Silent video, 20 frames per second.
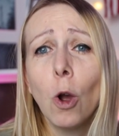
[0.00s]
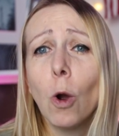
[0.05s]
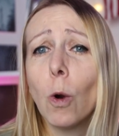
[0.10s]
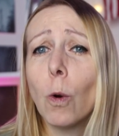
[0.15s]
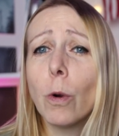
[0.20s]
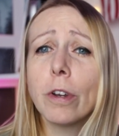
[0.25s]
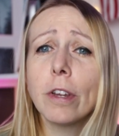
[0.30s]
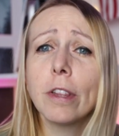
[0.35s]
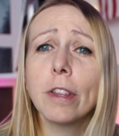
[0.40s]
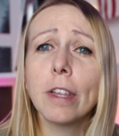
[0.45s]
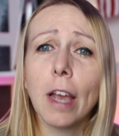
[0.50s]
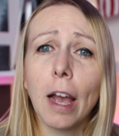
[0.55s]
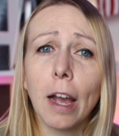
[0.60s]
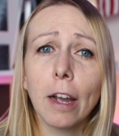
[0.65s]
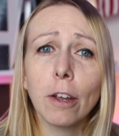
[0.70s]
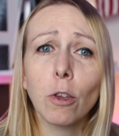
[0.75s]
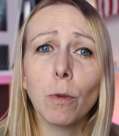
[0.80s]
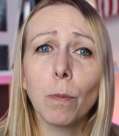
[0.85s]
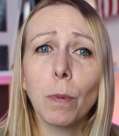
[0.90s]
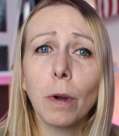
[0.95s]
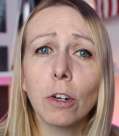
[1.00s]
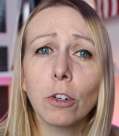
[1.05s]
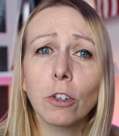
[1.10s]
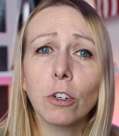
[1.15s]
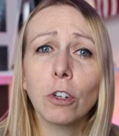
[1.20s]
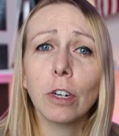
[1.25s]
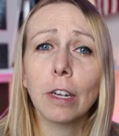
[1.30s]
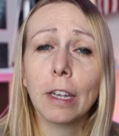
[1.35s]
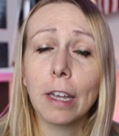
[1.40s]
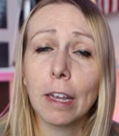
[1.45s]
or did the
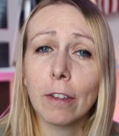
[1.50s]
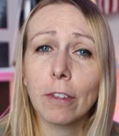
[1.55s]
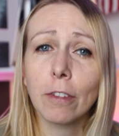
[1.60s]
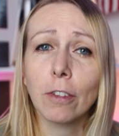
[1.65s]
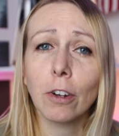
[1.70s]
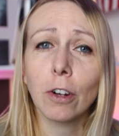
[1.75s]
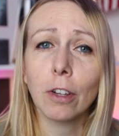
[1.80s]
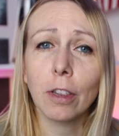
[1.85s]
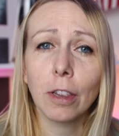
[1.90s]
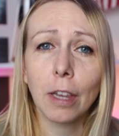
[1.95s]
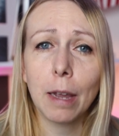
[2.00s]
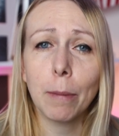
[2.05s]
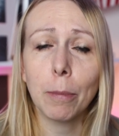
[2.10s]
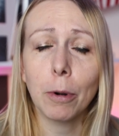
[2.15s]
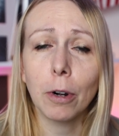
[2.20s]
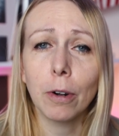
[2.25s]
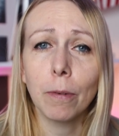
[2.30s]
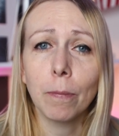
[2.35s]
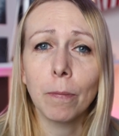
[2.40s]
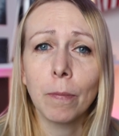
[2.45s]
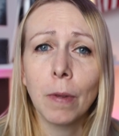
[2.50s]
acupuncture kickstart labor?